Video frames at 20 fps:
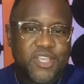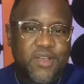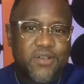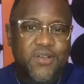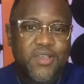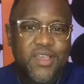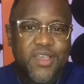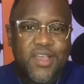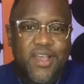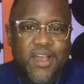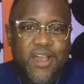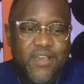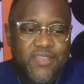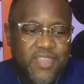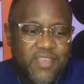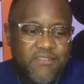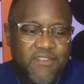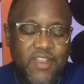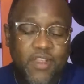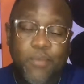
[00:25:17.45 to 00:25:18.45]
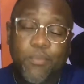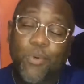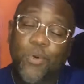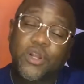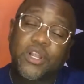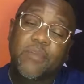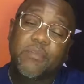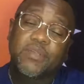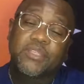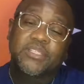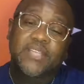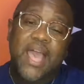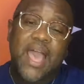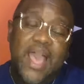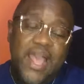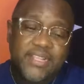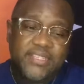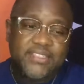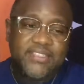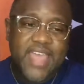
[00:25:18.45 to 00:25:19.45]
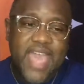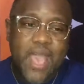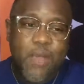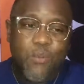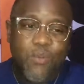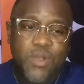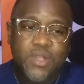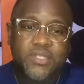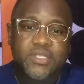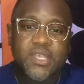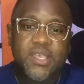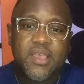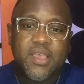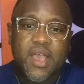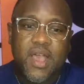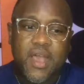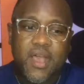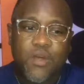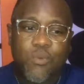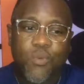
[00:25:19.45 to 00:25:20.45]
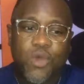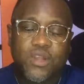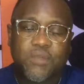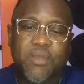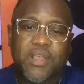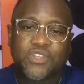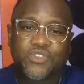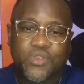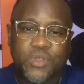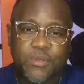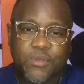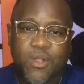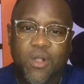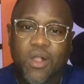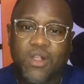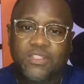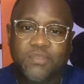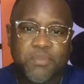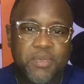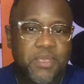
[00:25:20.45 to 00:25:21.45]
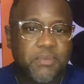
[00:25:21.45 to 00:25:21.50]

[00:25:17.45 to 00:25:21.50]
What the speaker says: So they're very important. And besides, that was one of my dream cars.